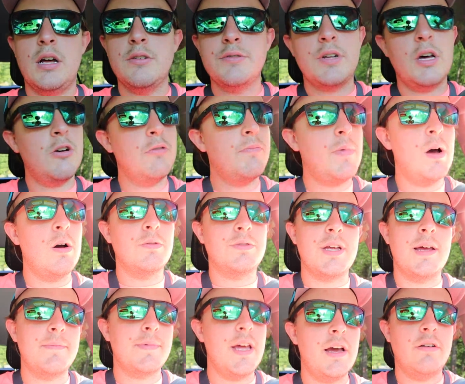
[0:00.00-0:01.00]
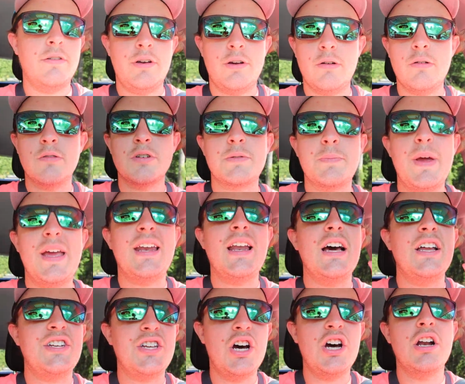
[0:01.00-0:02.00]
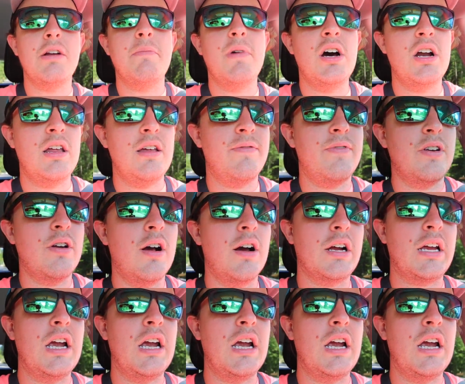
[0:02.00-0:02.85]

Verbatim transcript: Those old boats, I'm telling you, you're gonna spend a ton of money if you're not